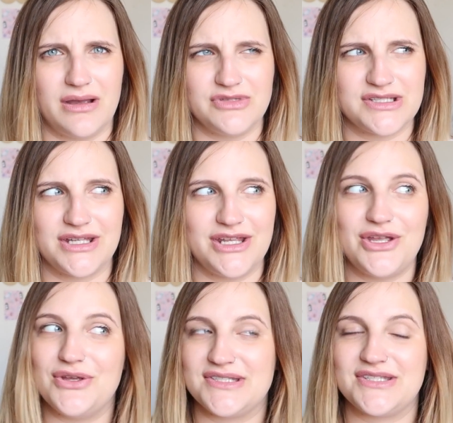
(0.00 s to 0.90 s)
I'm just going to
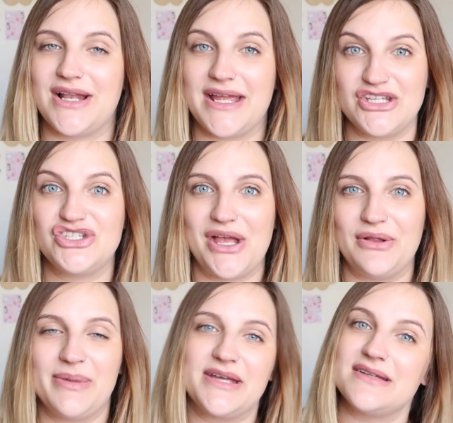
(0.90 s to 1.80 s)
use to like
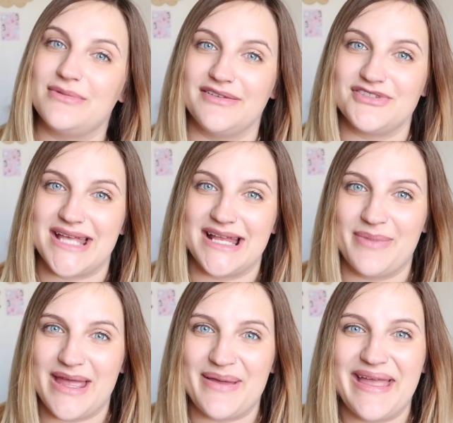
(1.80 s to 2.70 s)
chill because I will have just had a
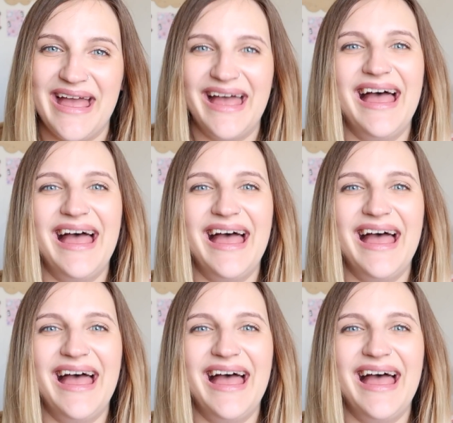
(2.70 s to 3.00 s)
baby,